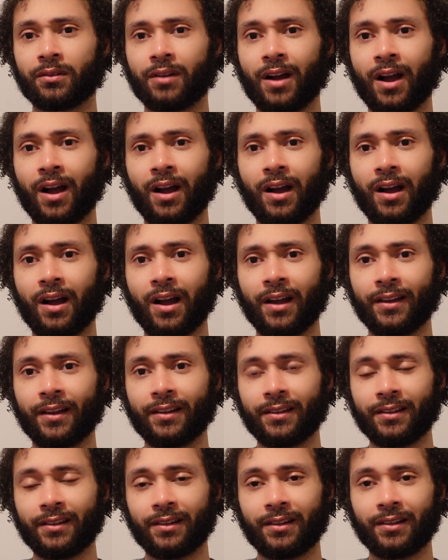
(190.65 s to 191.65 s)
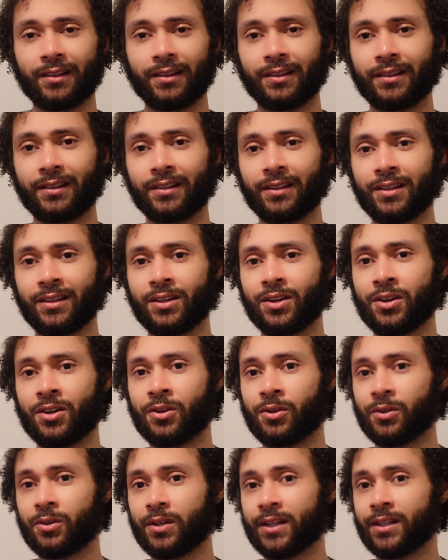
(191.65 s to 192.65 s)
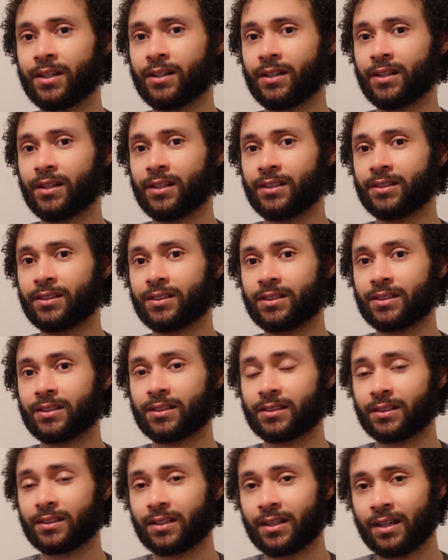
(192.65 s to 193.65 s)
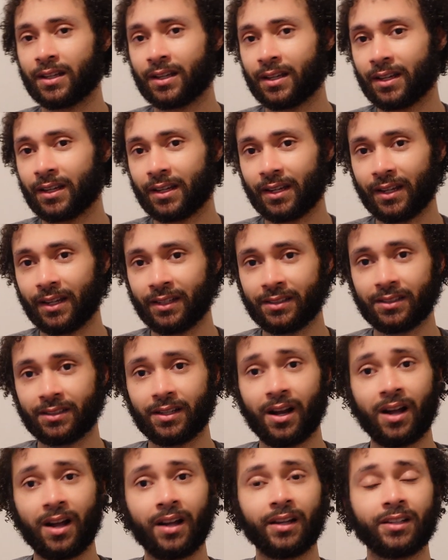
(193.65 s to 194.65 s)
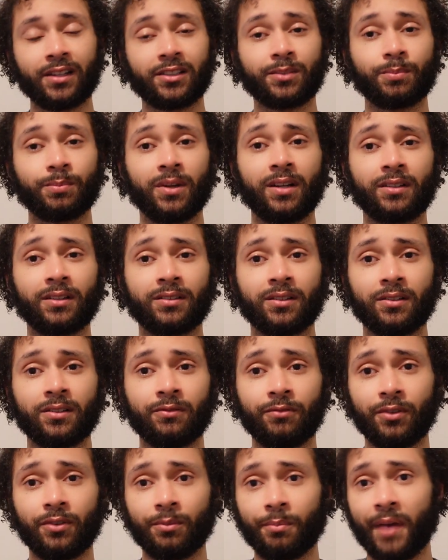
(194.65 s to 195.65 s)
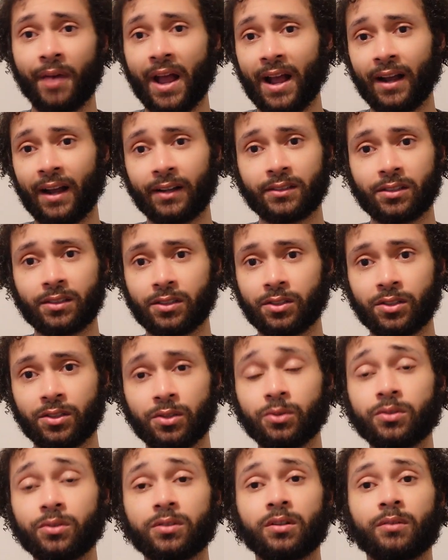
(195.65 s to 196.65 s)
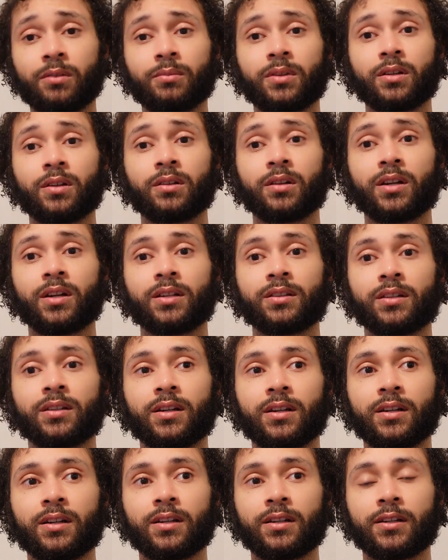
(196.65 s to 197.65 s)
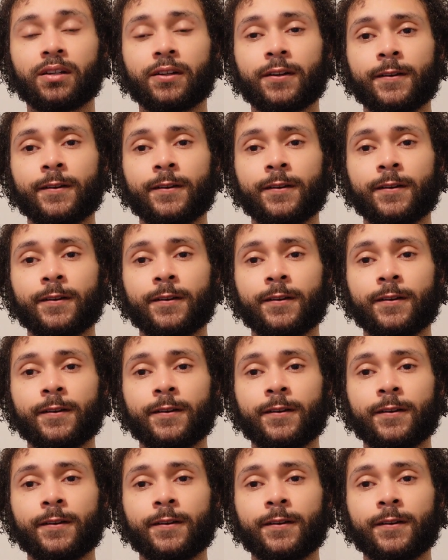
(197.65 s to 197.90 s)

I you know, it's not expected for Mac to do something like that.